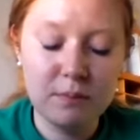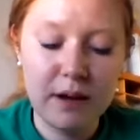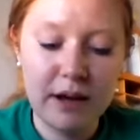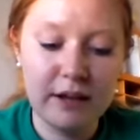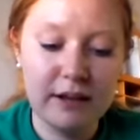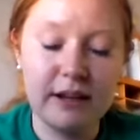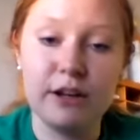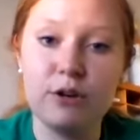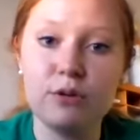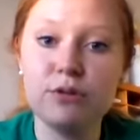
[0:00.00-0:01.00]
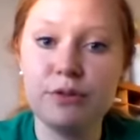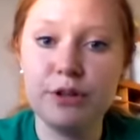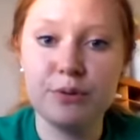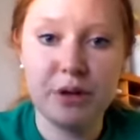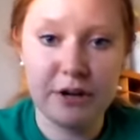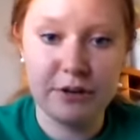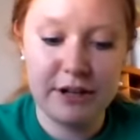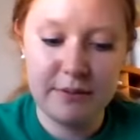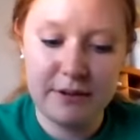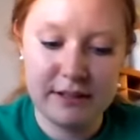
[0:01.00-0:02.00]
and it goes over your
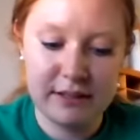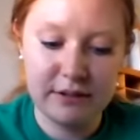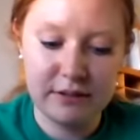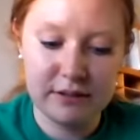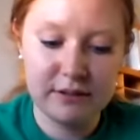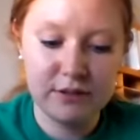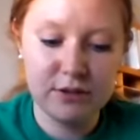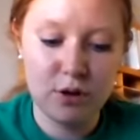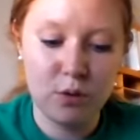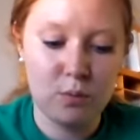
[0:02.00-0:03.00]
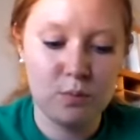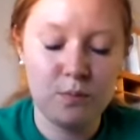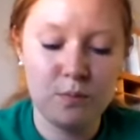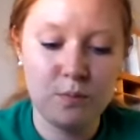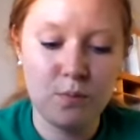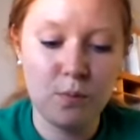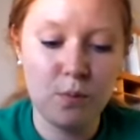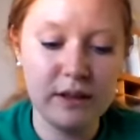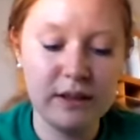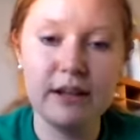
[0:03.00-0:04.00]
record keeping skills. So
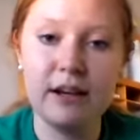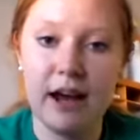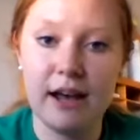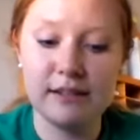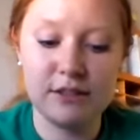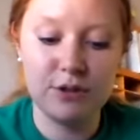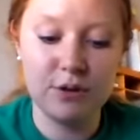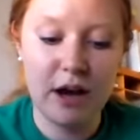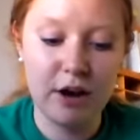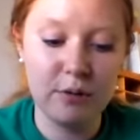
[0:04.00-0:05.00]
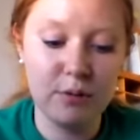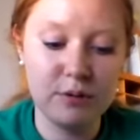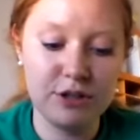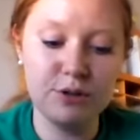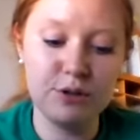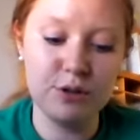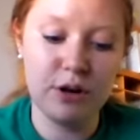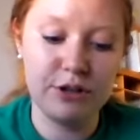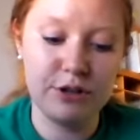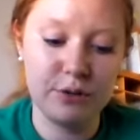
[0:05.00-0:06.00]
one thing it asks you, how did you do
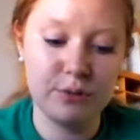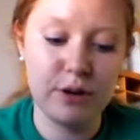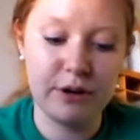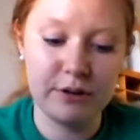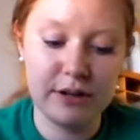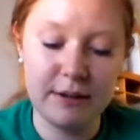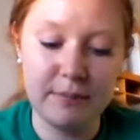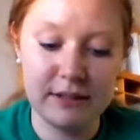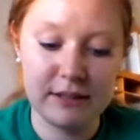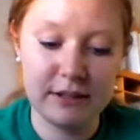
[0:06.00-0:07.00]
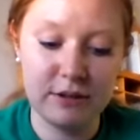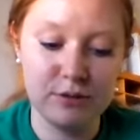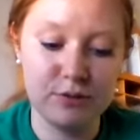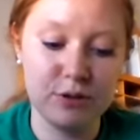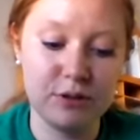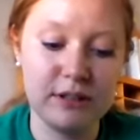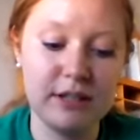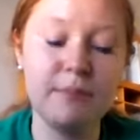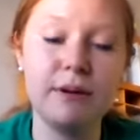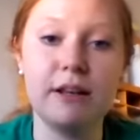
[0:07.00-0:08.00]
on your record keeping skills for
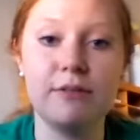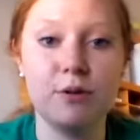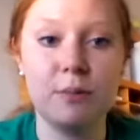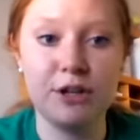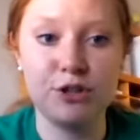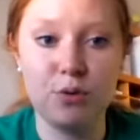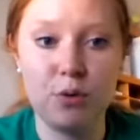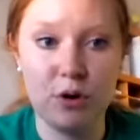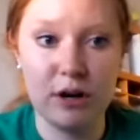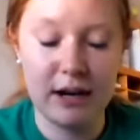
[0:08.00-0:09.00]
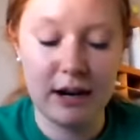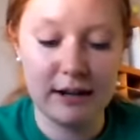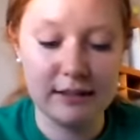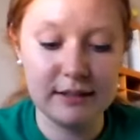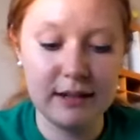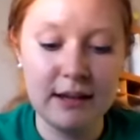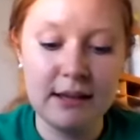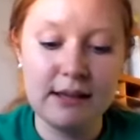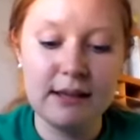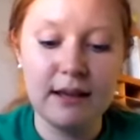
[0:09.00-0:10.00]
keeping information organized?
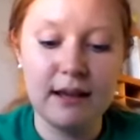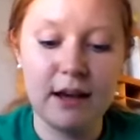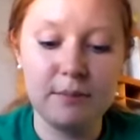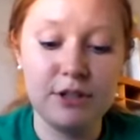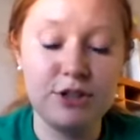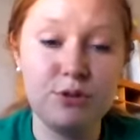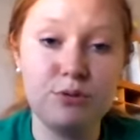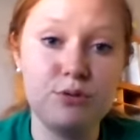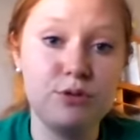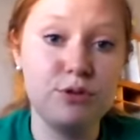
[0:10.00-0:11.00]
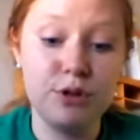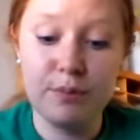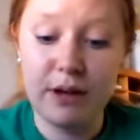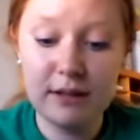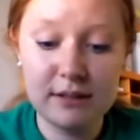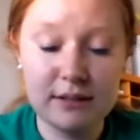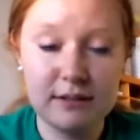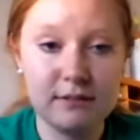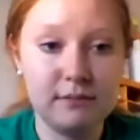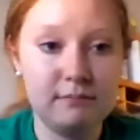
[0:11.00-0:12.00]
Did you do your
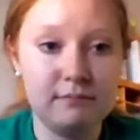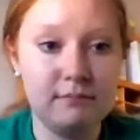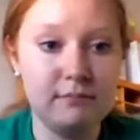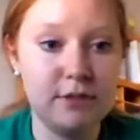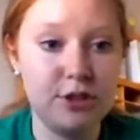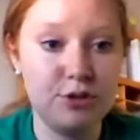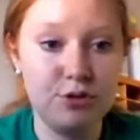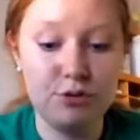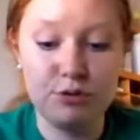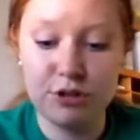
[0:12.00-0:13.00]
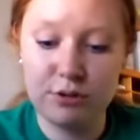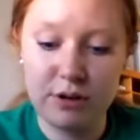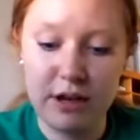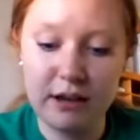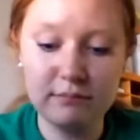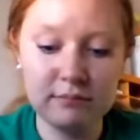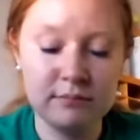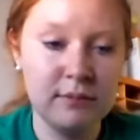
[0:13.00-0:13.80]
best? Did you do just okay?